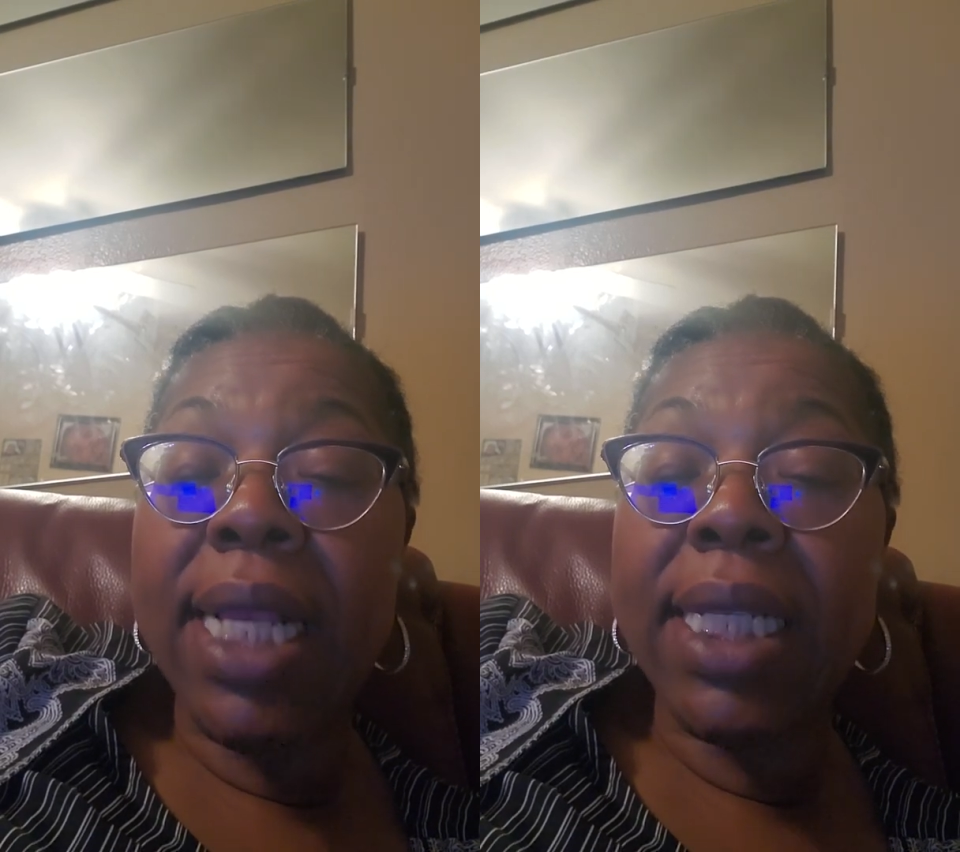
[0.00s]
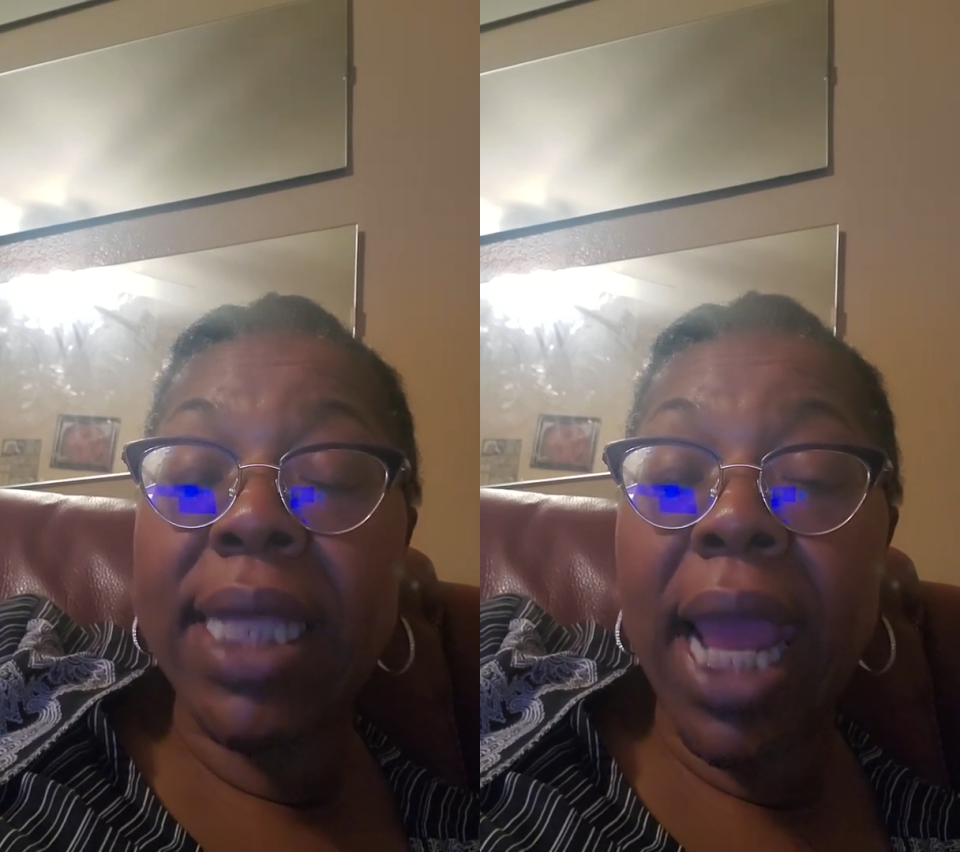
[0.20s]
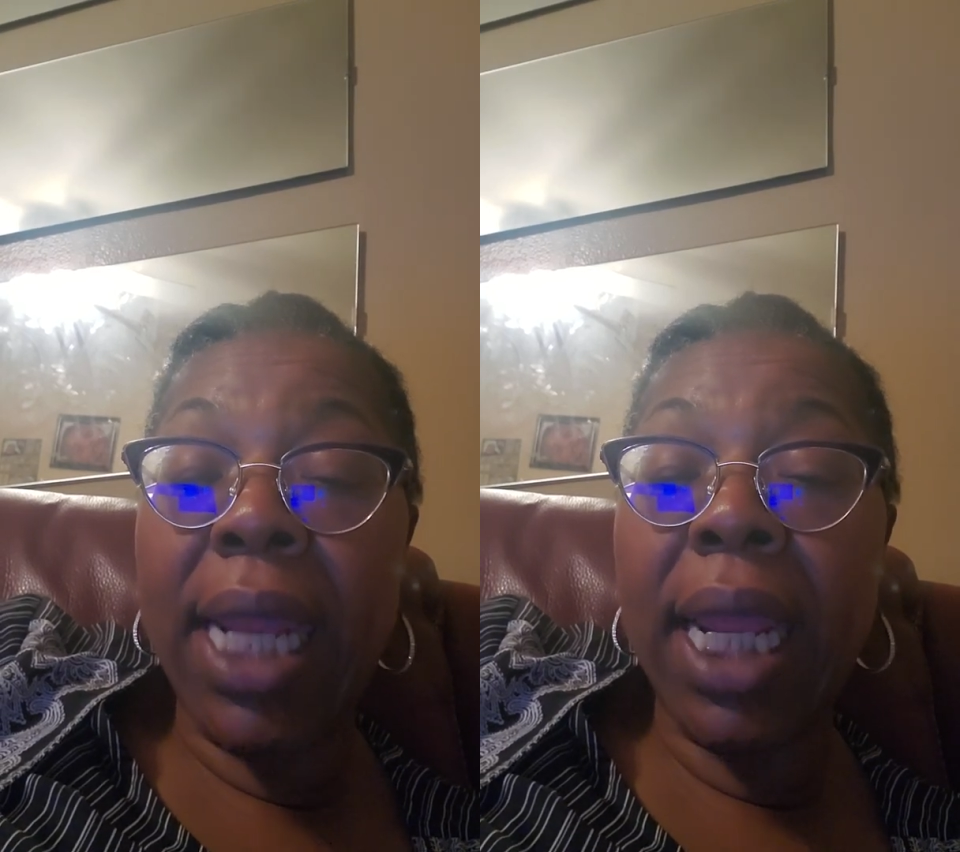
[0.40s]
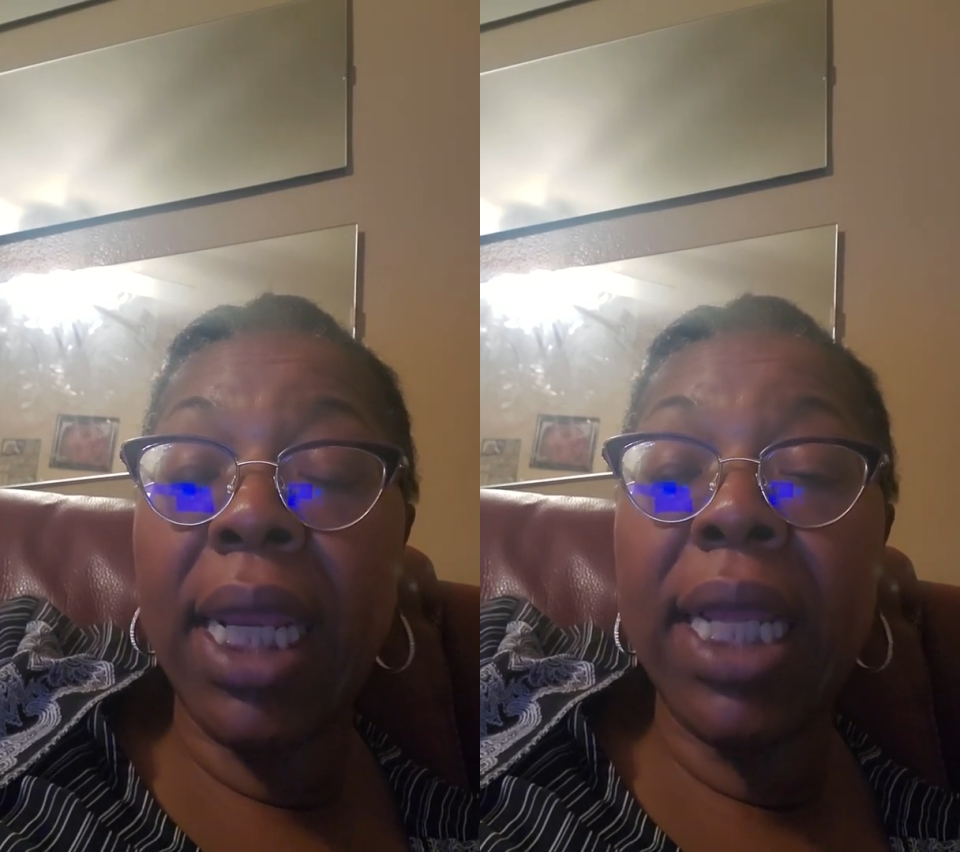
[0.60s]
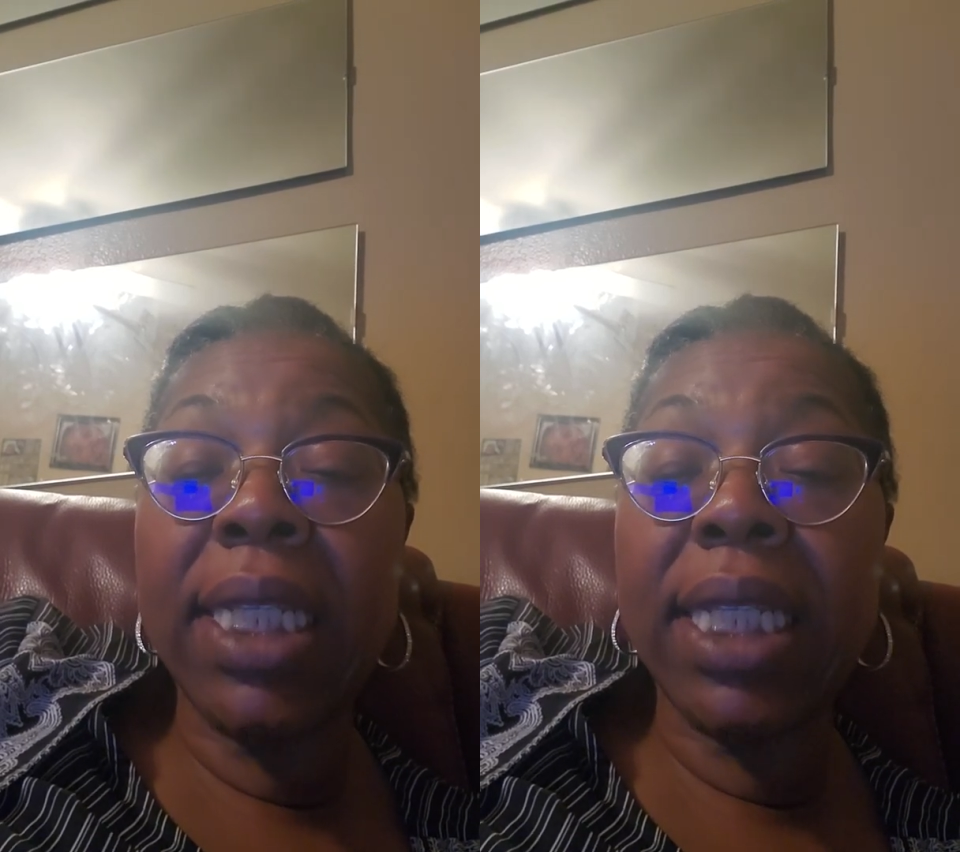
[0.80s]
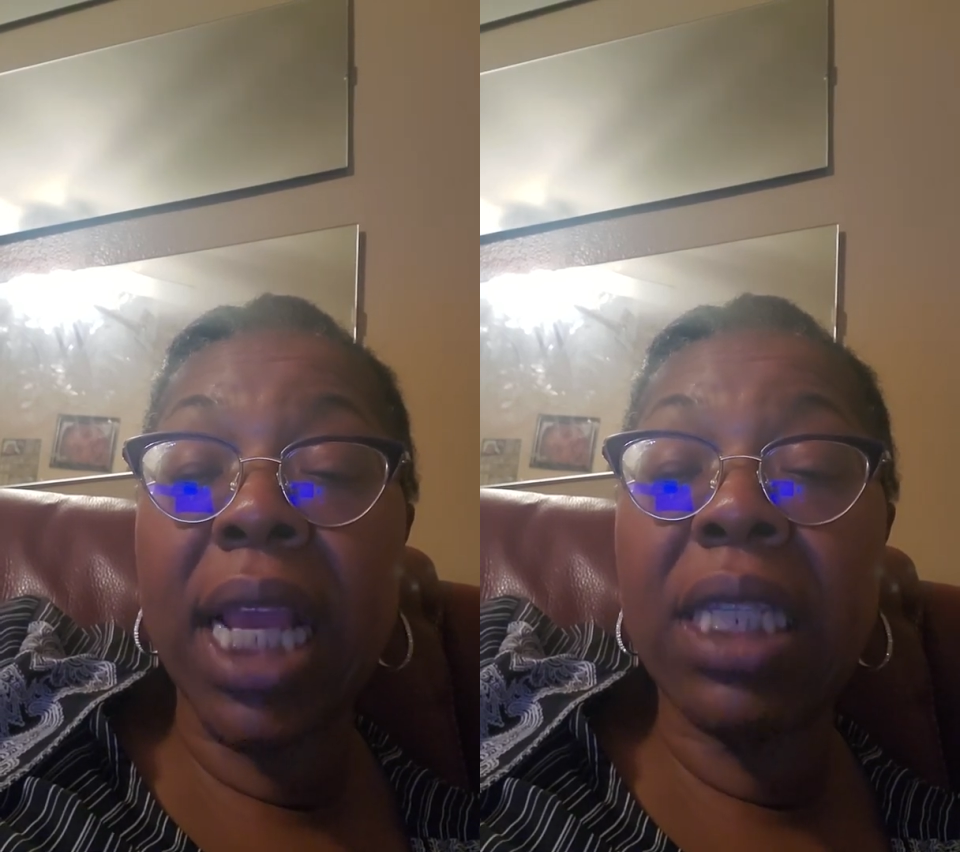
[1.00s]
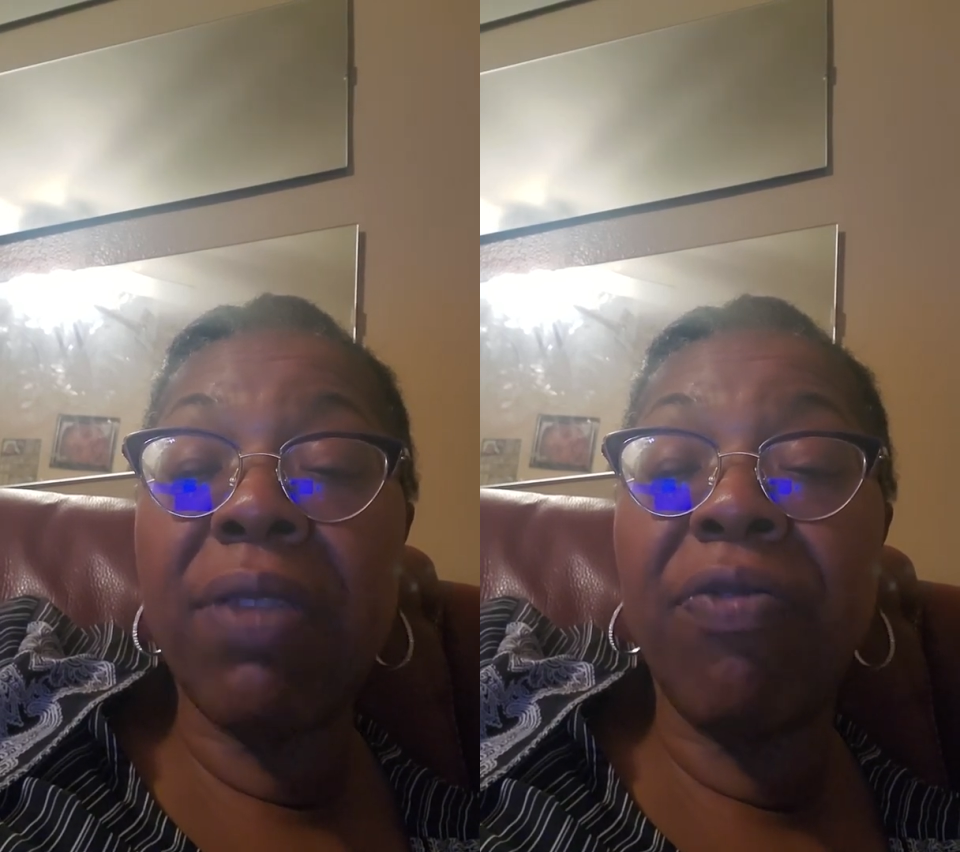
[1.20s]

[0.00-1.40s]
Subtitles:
staying at least 6